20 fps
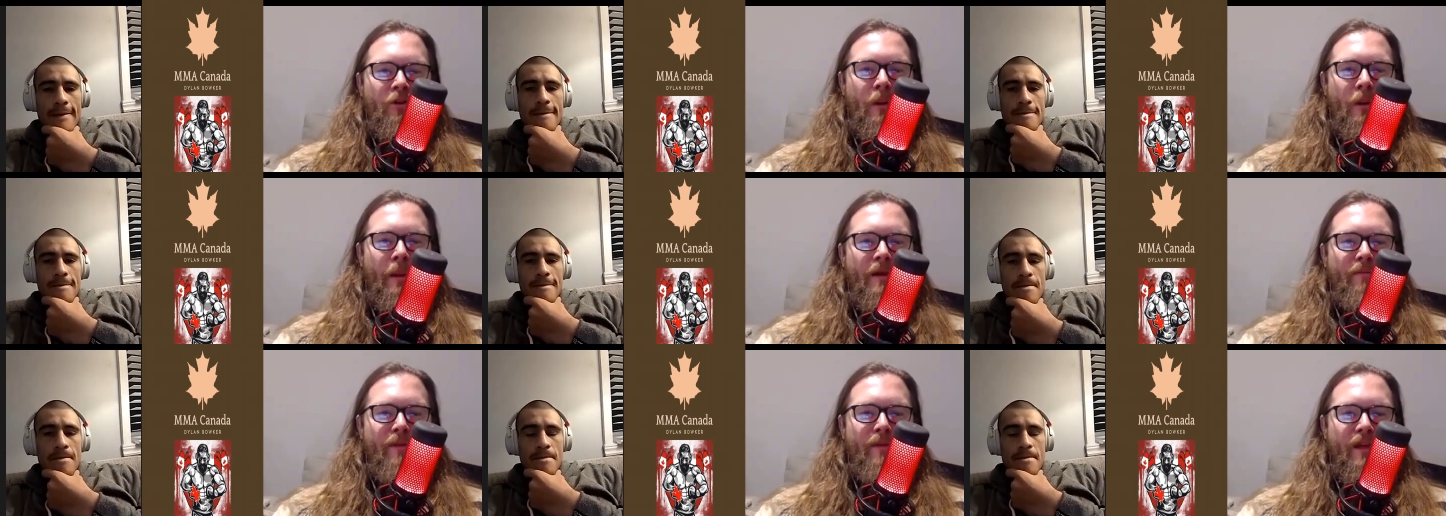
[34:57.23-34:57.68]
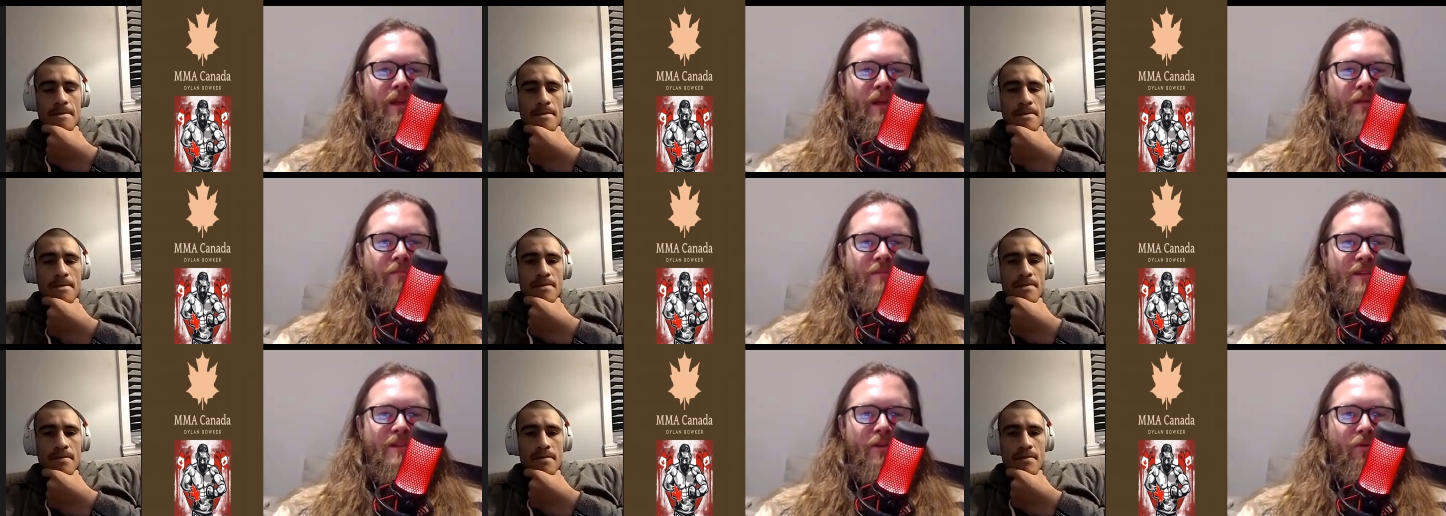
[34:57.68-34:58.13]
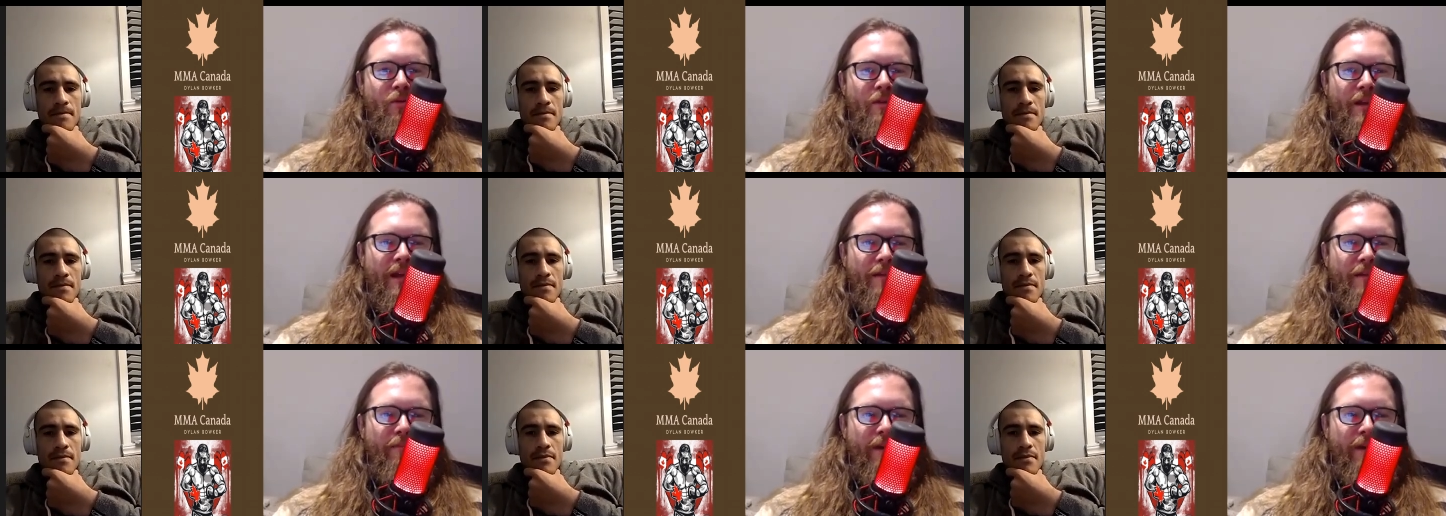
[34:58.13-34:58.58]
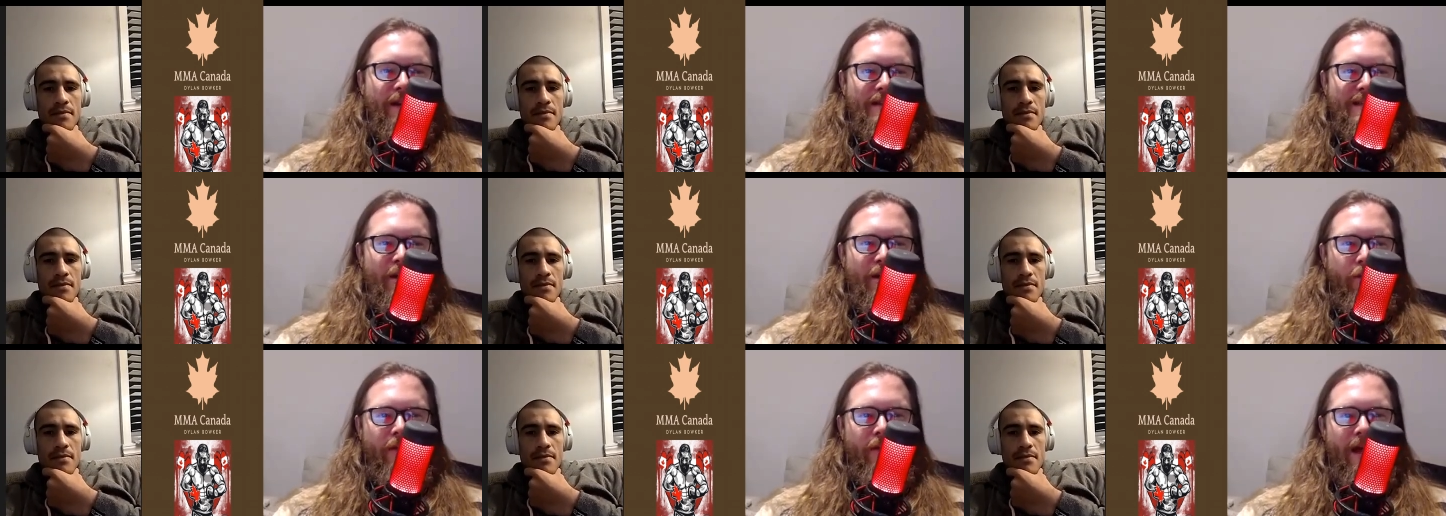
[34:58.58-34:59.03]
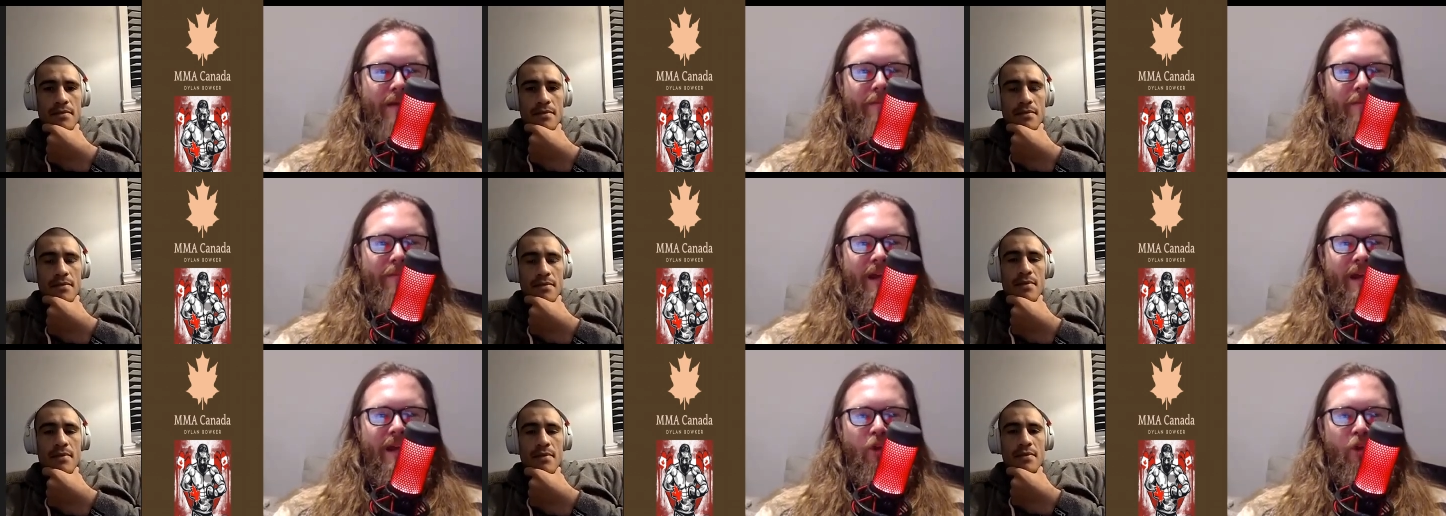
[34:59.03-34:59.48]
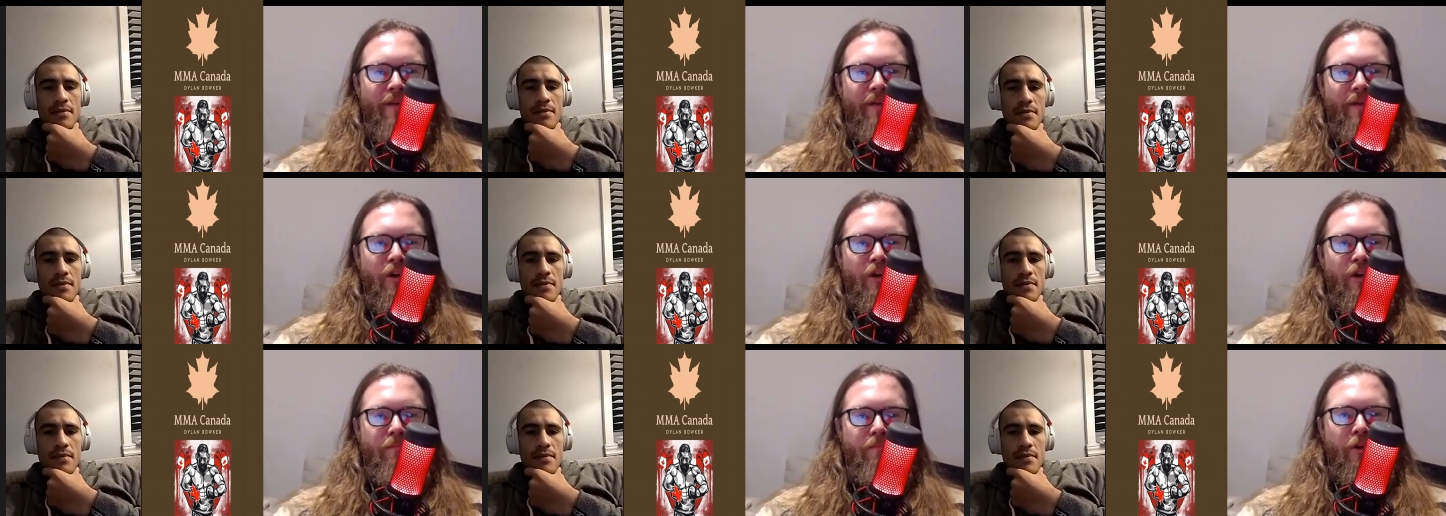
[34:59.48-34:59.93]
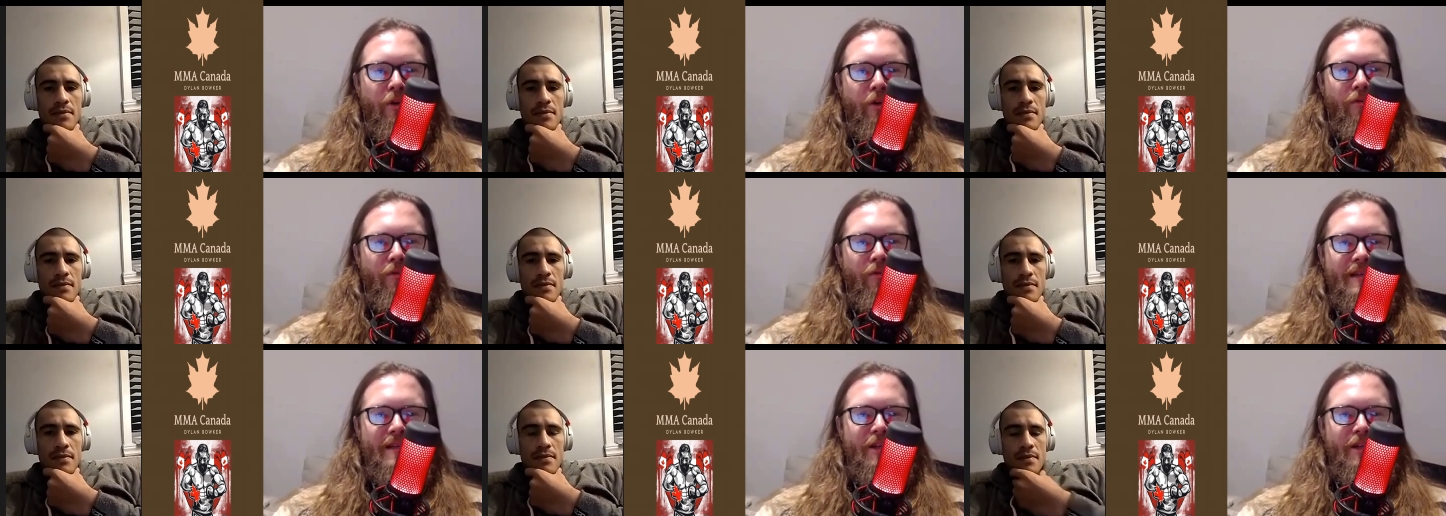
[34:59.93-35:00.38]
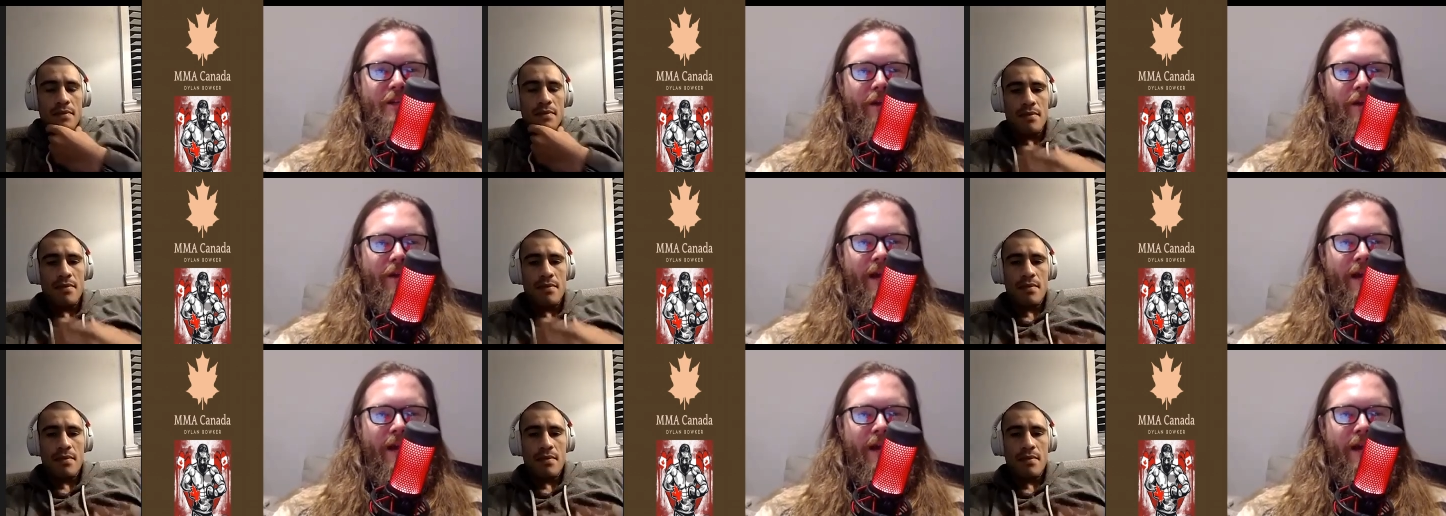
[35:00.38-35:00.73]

Speaker 1: I'll certainly be tuned in. But until then, man, you have a good rest of